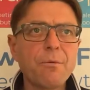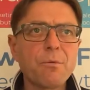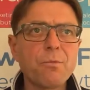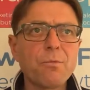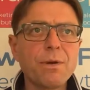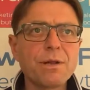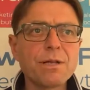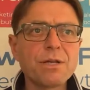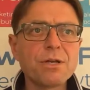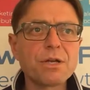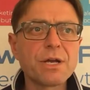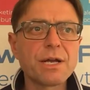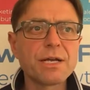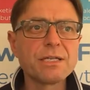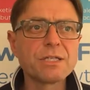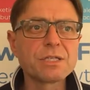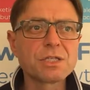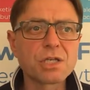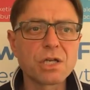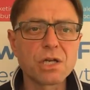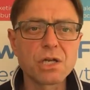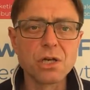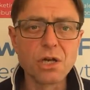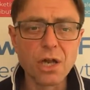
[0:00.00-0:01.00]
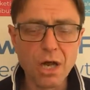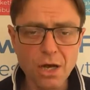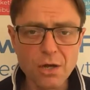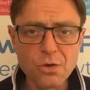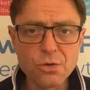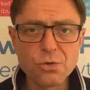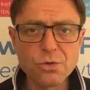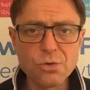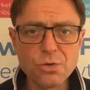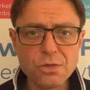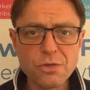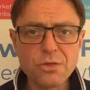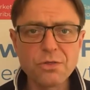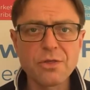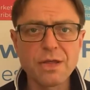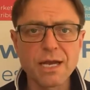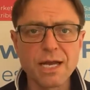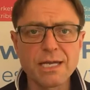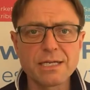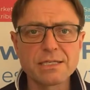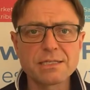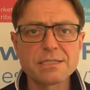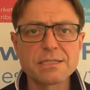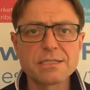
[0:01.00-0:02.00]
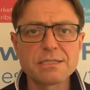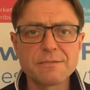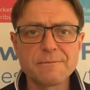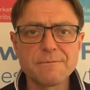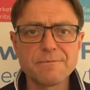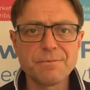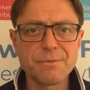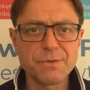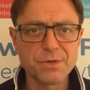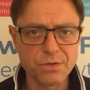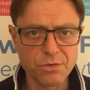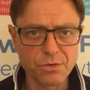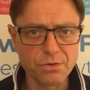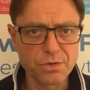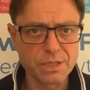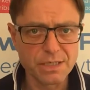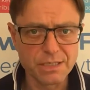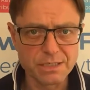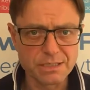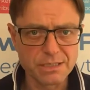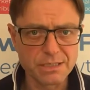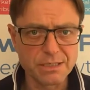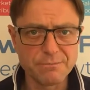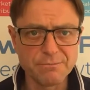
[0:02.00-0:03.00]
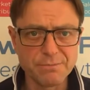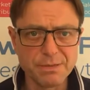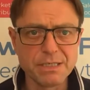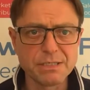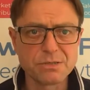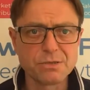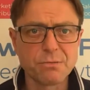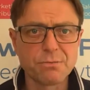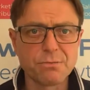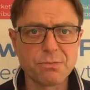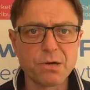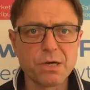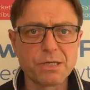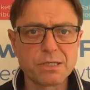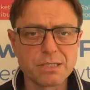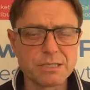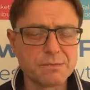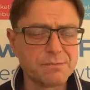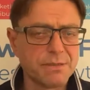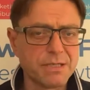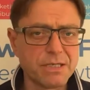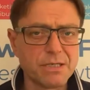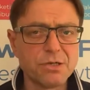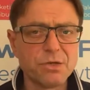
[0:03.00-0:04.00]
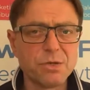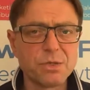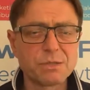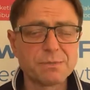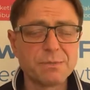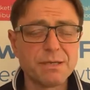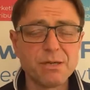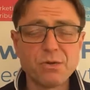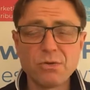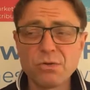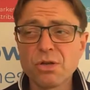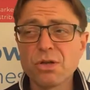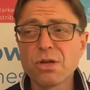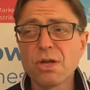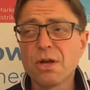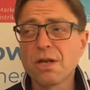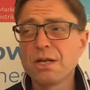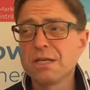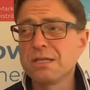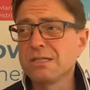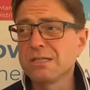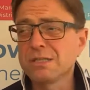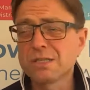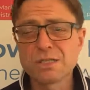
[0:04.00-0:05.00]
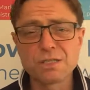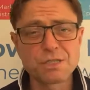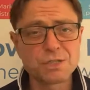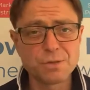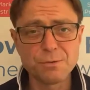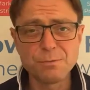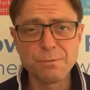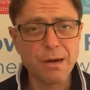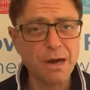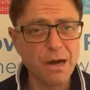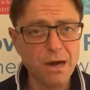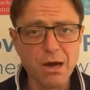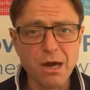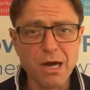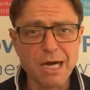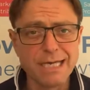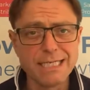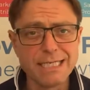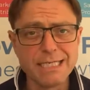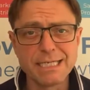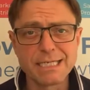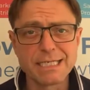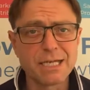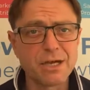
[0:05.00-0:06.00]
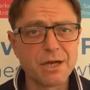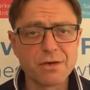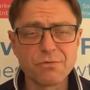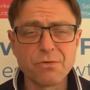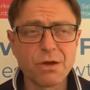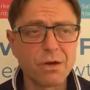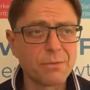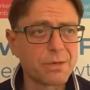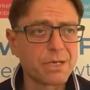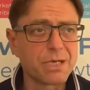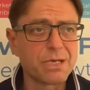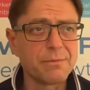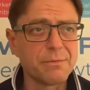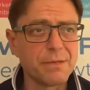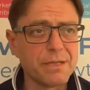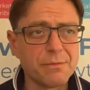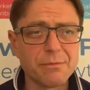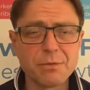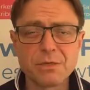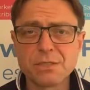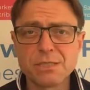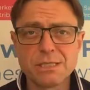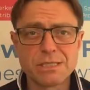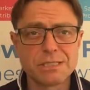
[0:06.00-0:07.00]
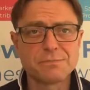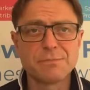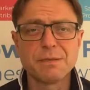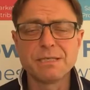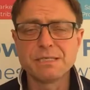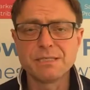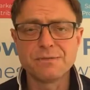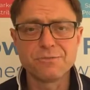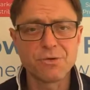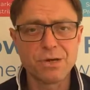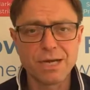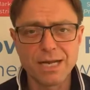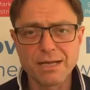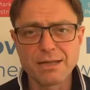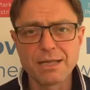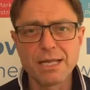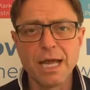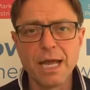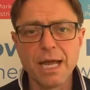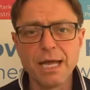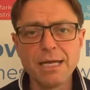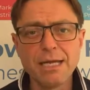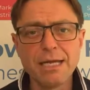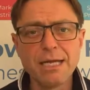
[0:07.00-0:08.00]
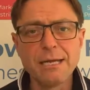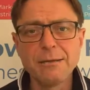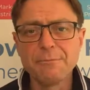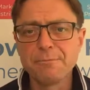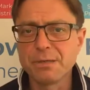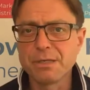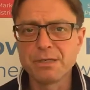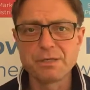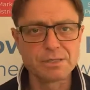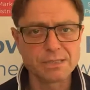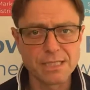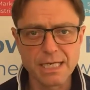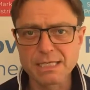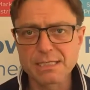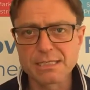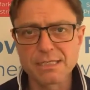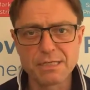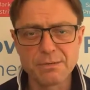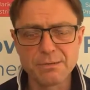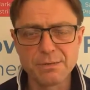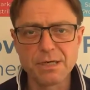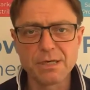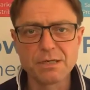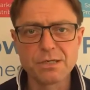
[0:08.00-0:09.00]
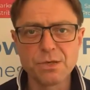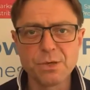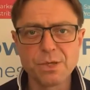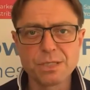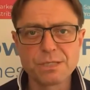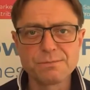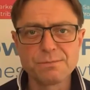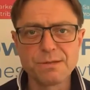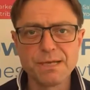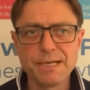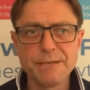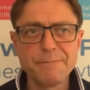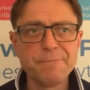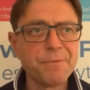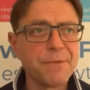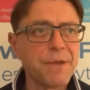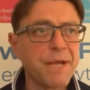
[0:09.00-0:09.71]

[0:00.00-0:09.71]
whether you're going so low that you're looking to compete on prices being a USP, or you're going super high and going, right, we're going to be the most expensive one out there because that's going to be our USP.